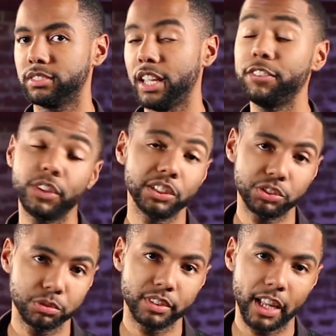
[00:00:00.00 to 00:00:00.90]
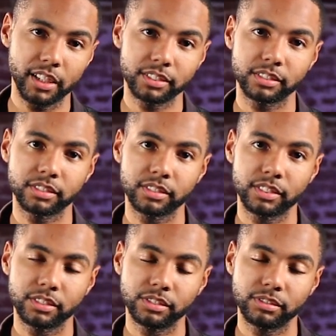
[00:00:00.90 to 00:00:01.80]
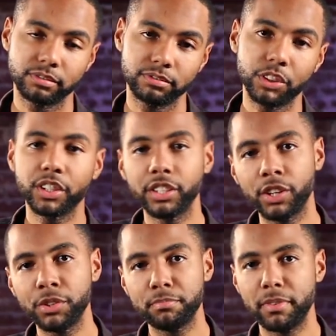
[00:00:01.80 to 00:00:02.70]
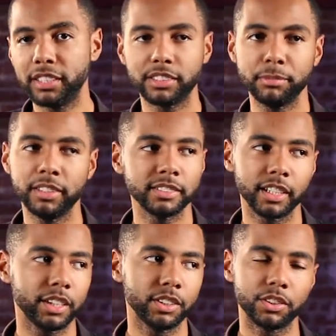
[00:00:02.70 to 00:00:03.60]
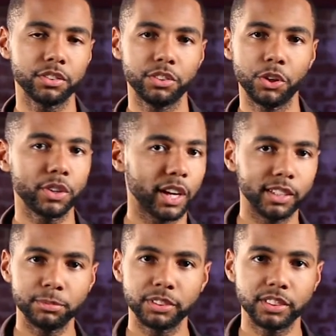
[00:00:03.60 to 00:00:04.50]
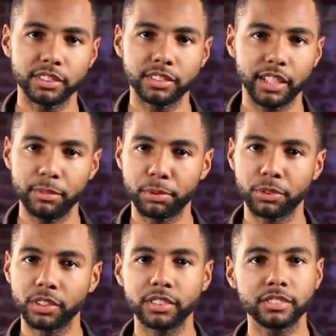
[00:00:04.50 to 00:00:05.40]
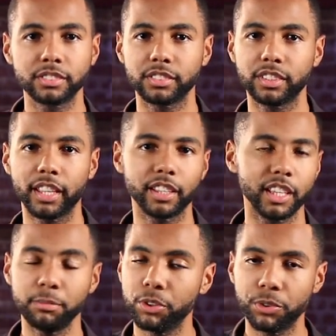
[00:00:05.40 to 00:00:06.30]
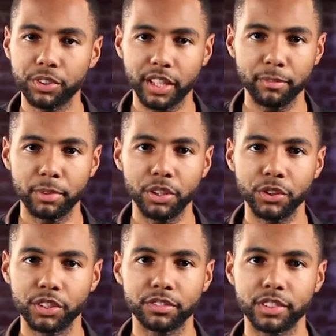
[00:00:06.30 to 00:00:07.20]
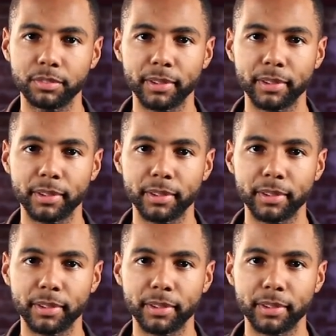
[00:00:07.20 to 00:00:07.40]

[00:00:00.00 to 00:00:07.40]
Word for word: If you get sued, that is. Voting no basically means that, you know, no condoms in, in porn. They can keep doing what they've been doing for the